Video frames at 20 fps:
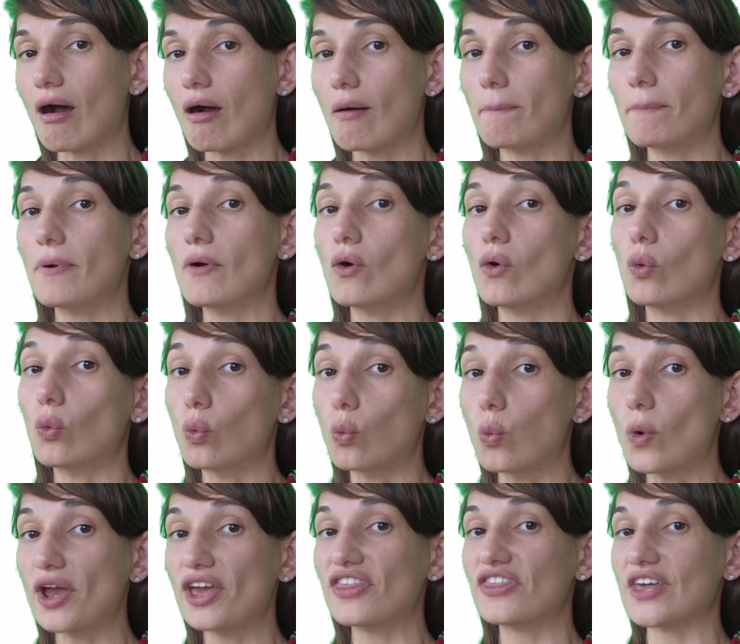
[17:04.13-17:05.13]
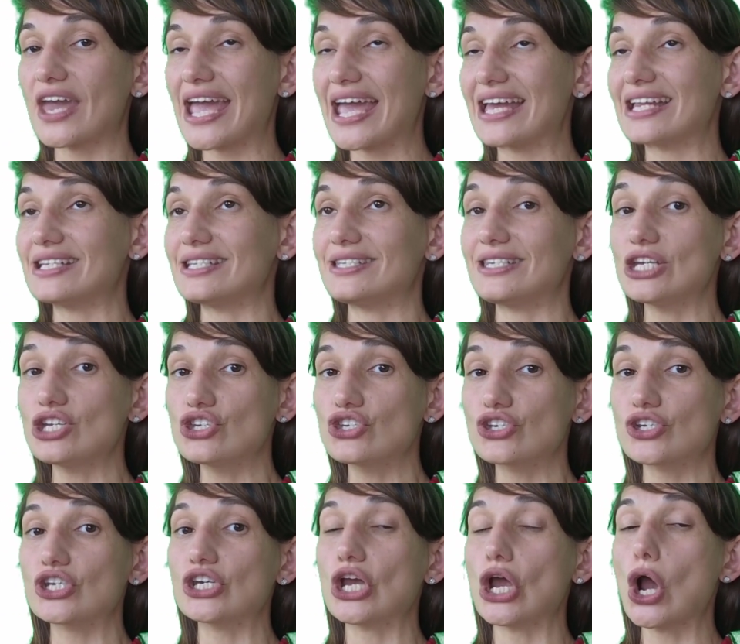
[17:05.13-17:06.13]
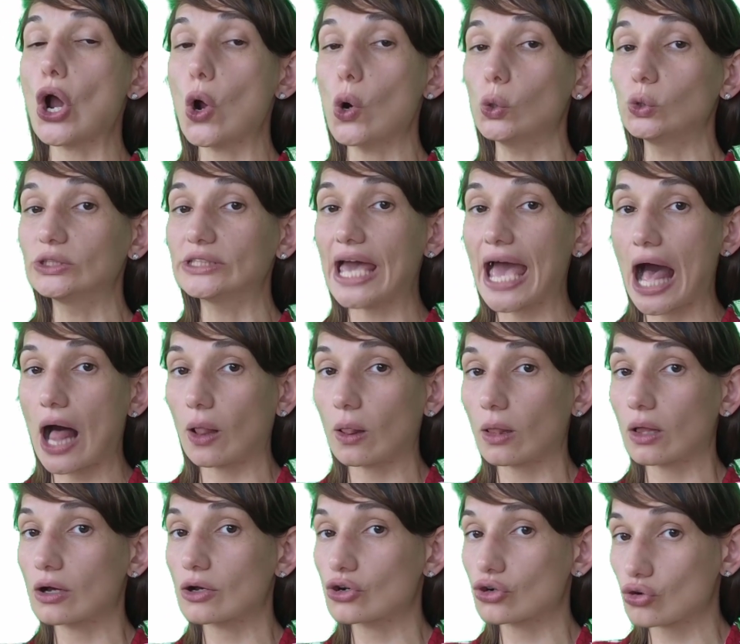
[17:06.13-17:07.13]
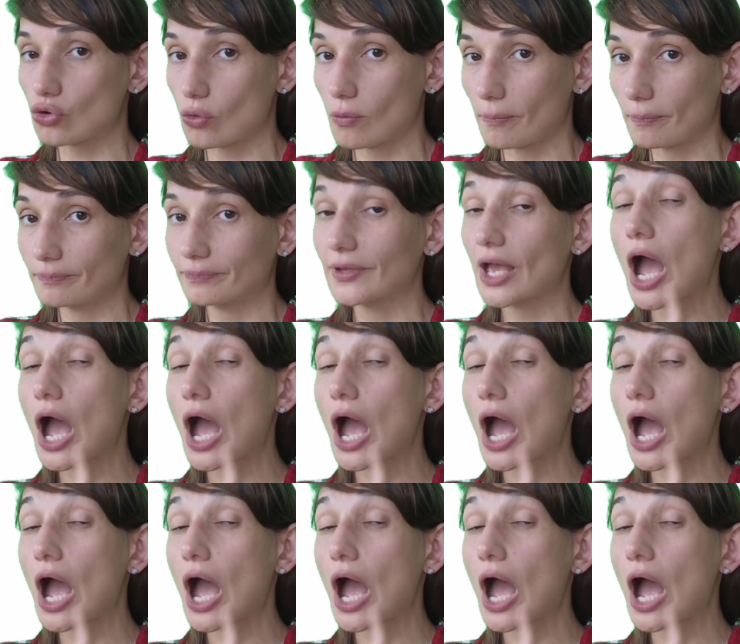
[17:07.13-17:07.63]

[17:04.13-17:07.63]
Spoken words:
up with a dingy hotel room.